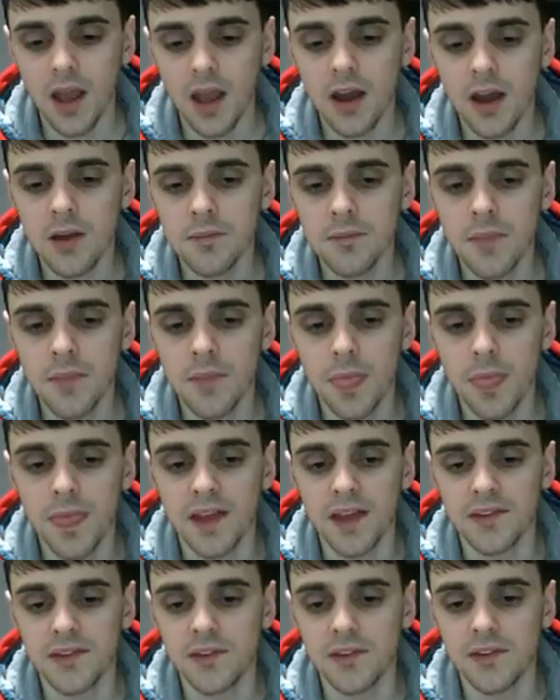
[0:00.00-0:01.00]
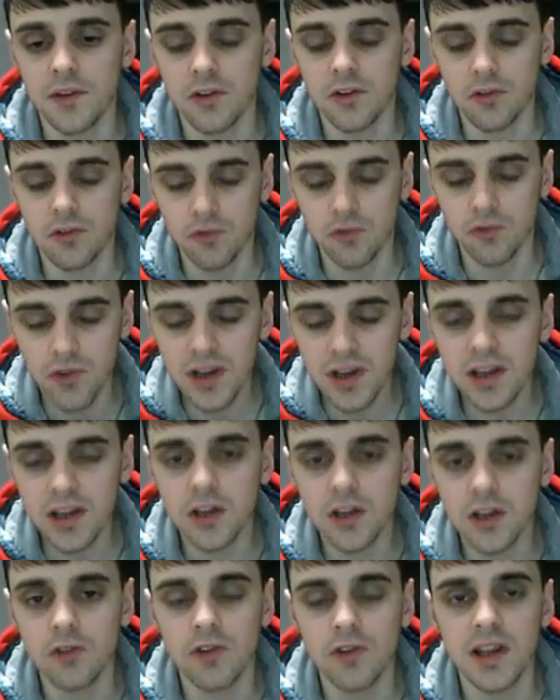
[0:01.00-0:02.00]
that's
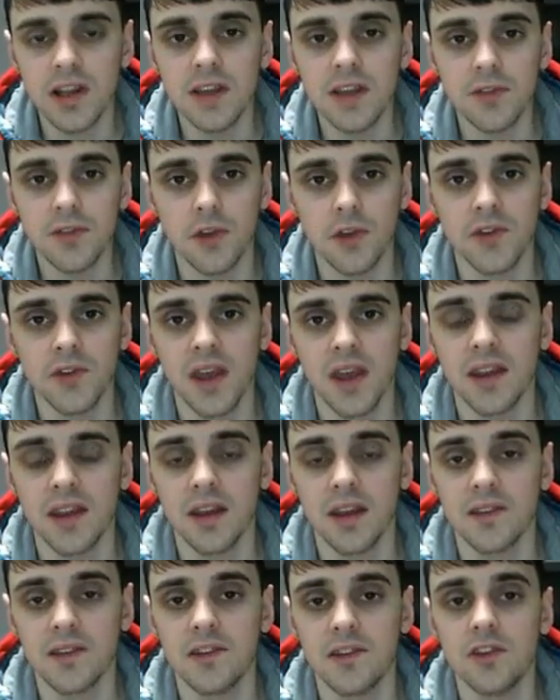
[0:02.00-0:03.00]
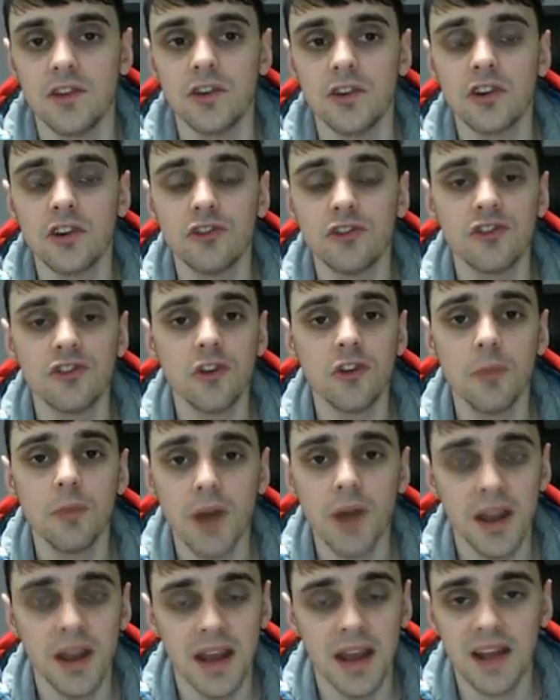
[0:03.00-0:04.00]
really going to relieve those headaches. You can
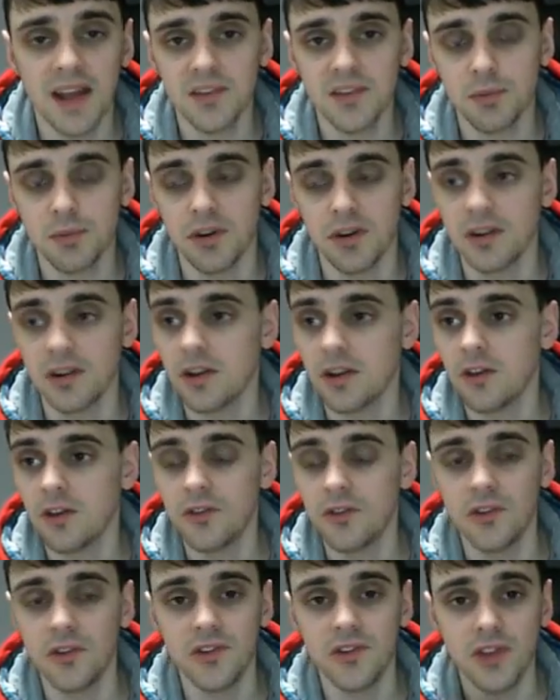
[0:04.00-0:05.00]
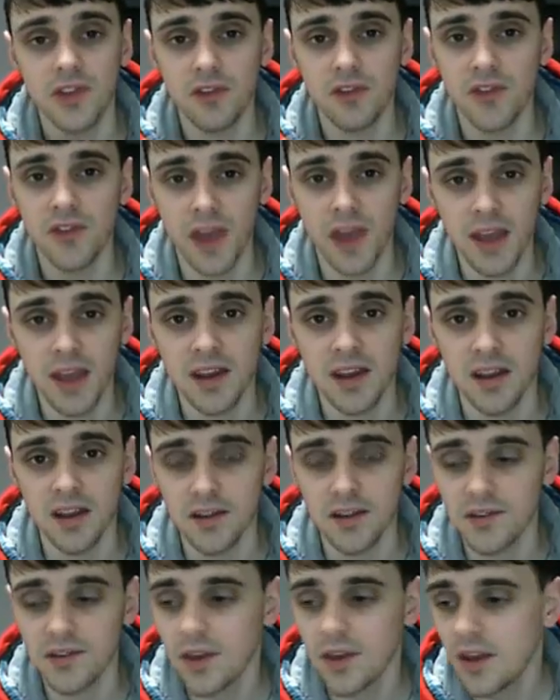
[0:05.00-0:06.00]
stop buying aspirin, the stuff for
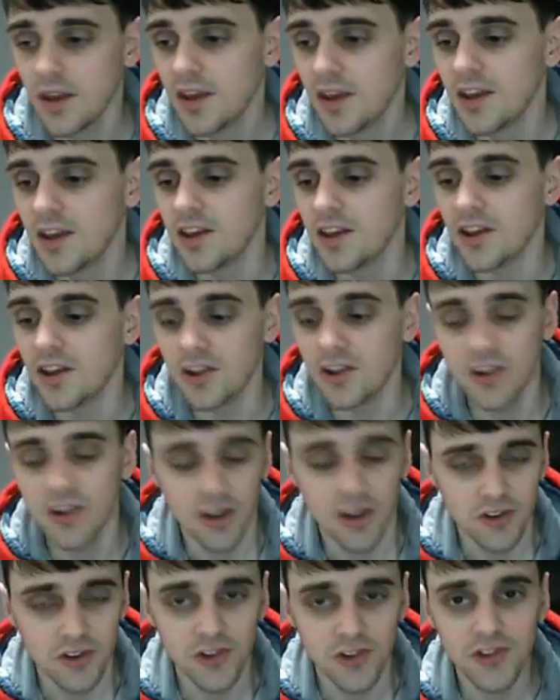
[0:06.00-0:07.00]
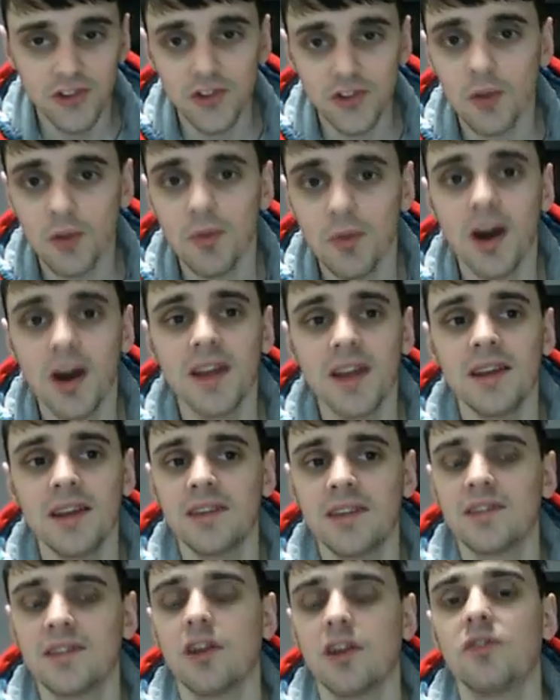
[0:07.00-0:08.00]
headaches. Just stop
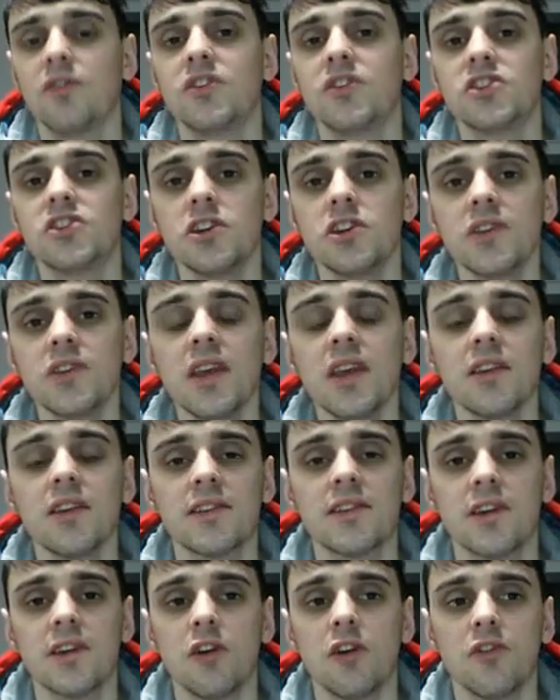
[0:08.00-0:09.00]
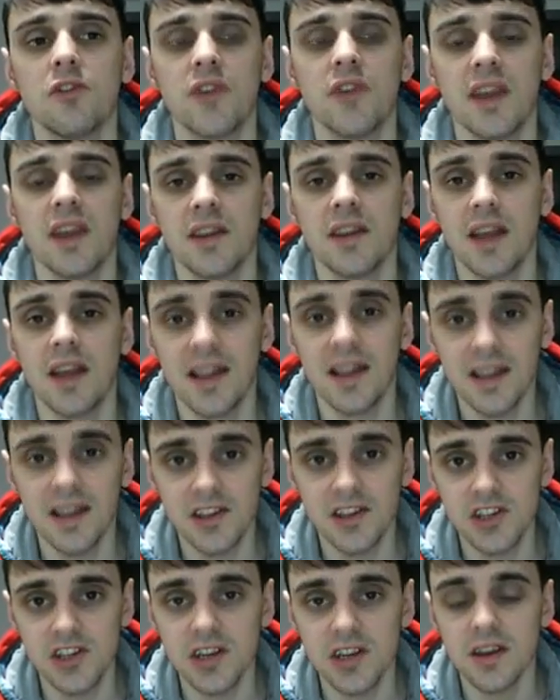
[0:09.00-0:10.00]
buying that stuff and just get yourself in a
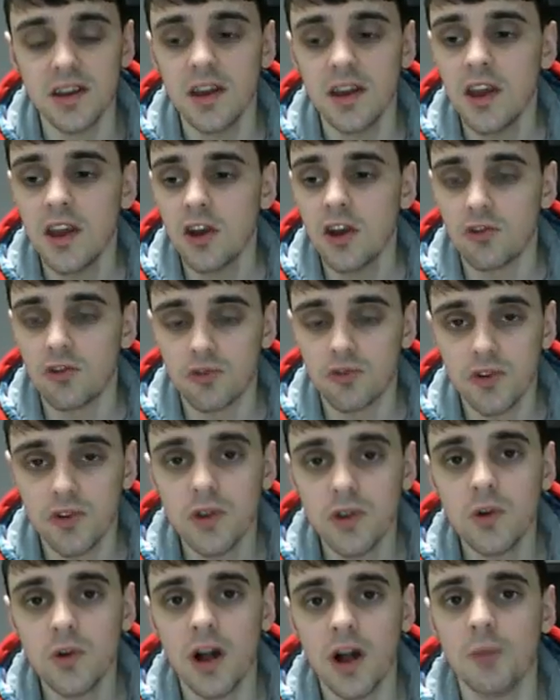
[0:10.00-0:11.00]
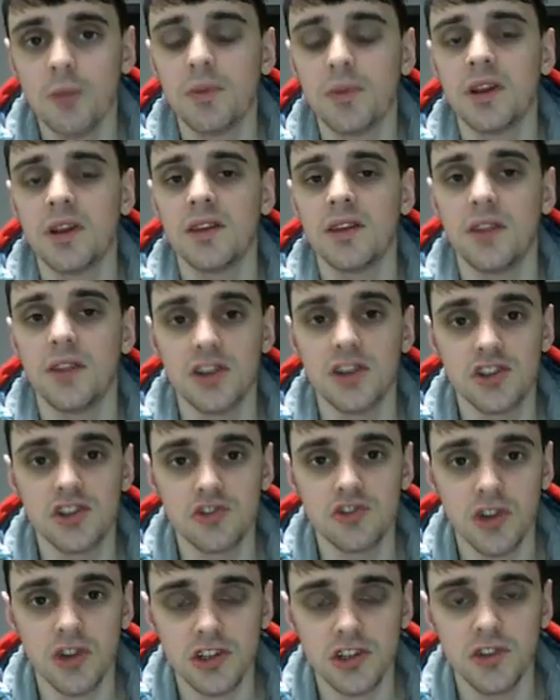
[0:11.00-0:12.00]
legit, real company that
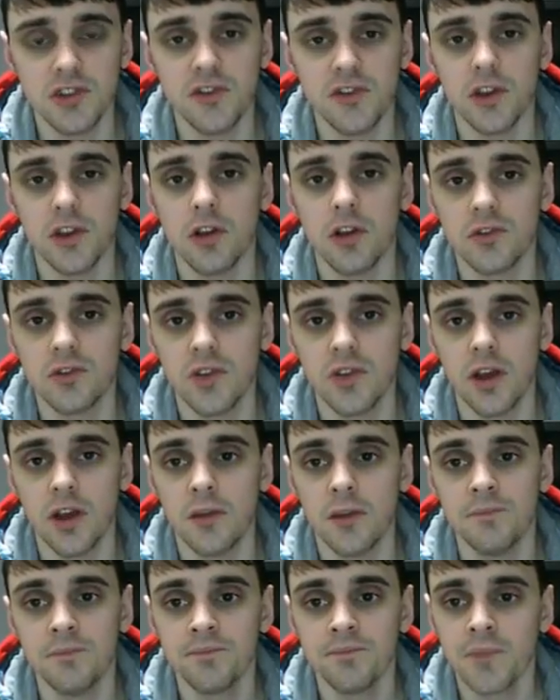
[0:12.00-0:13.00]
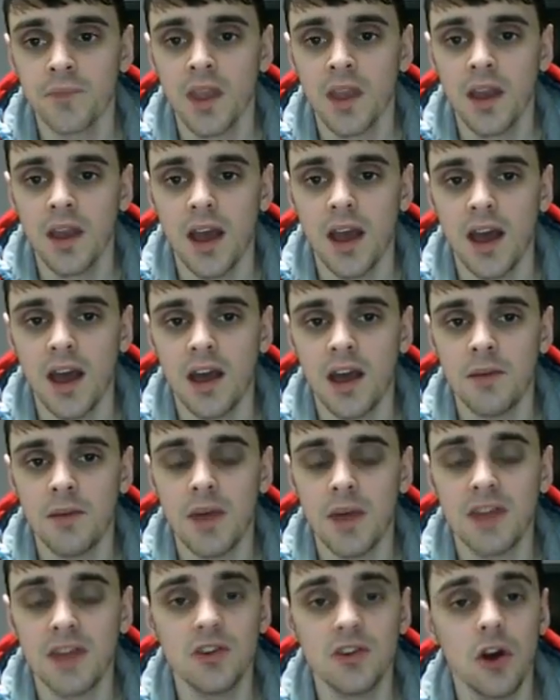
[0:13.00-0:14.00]
is structured for long term.
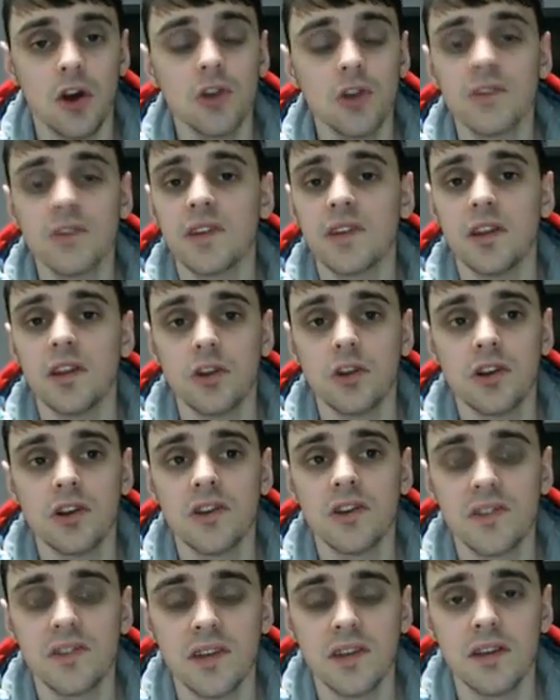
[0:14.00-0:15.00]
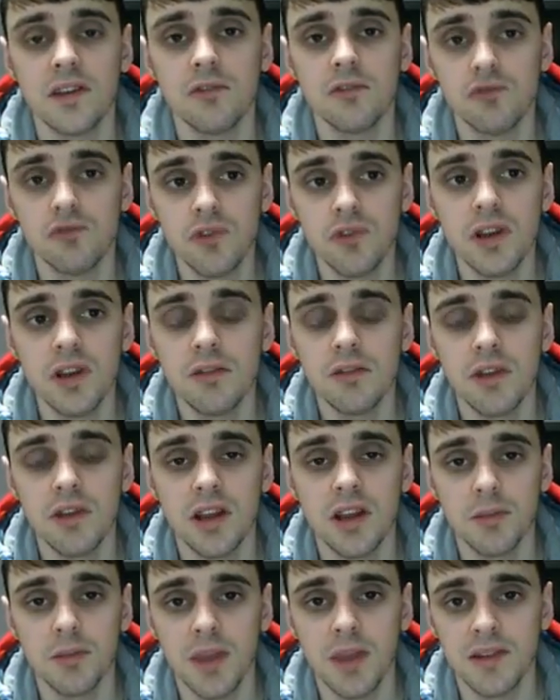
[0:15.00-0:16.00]
And you're going to see
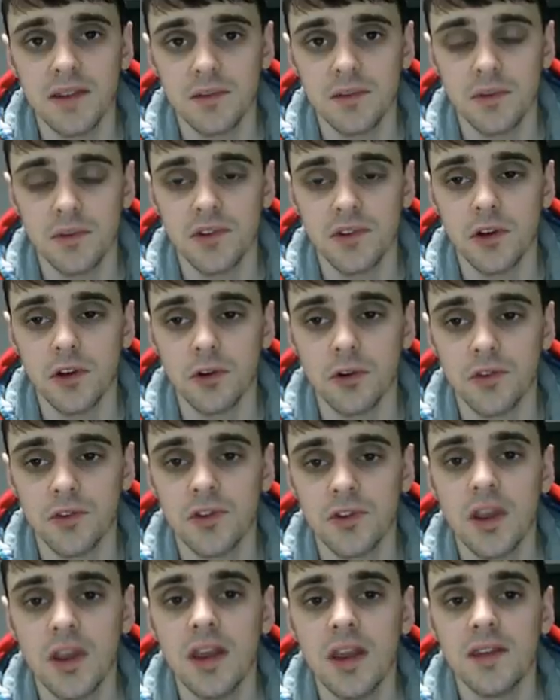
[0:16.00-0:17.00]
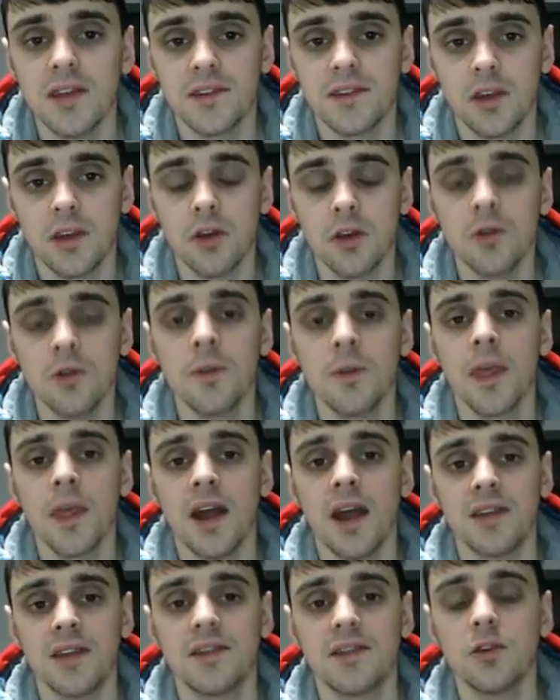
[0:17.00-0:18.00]
really, really amazing results. So
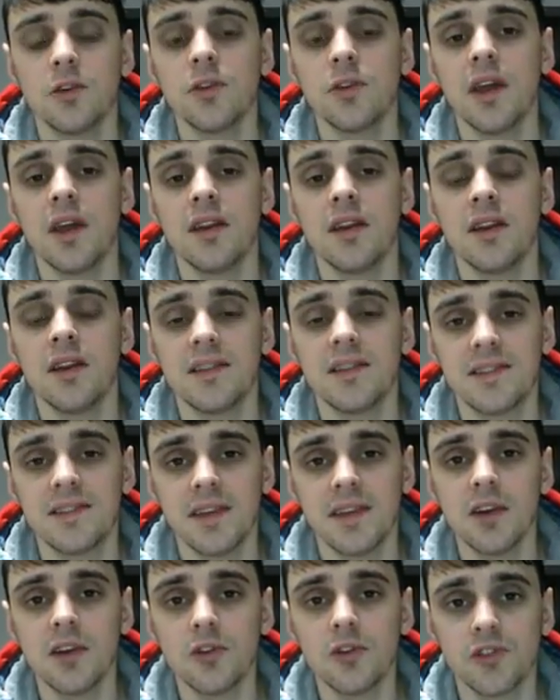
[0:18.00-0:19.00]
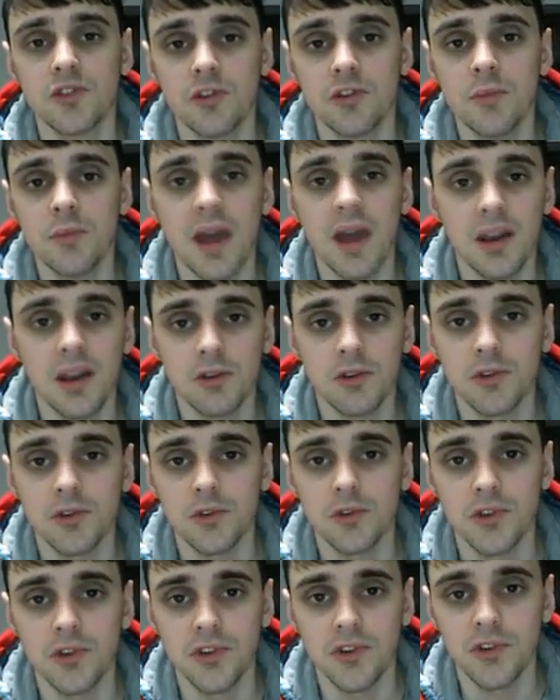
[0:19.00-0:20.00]
until then, stay awesome, and
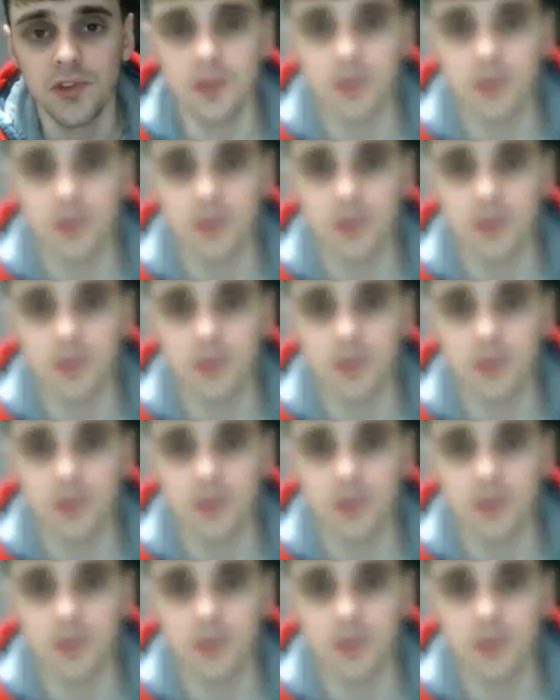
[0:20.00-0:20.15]
I'll talk to you